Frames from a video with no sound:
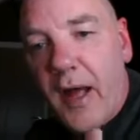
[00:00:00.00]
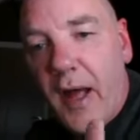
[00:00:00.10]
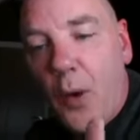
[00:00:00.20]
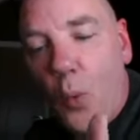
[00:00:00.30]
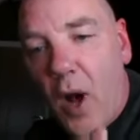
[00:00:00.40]

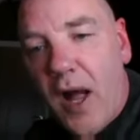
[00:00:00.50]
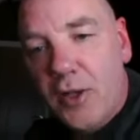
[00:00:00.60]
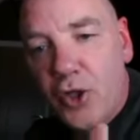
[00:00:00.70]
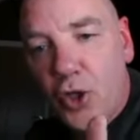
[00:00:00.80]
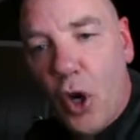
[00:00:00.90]
that
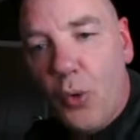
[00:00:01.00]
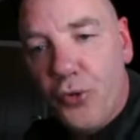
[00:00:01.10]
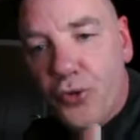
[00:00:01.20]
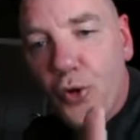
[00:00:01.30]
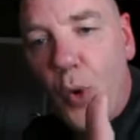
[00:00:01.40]
while you're
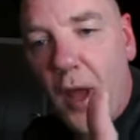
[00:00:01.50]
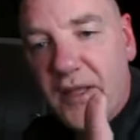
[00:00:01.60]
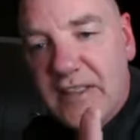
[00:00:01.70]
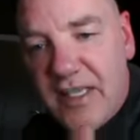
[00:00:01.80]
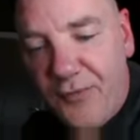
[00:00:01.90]
going through
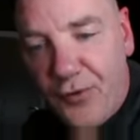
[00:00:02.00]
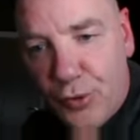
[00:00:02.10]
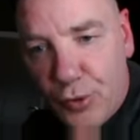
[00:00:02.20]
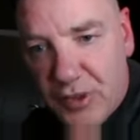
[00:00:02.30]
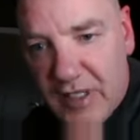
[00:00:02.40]
a
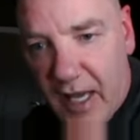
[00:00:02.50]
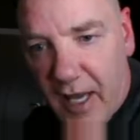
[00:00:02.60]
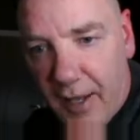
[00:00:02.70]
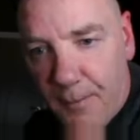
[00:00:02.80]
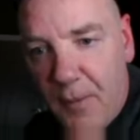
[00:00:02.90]
difficult
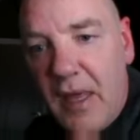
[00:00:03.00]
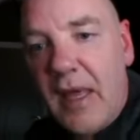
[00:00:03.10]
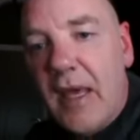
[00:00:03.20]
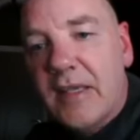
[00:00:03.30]
time,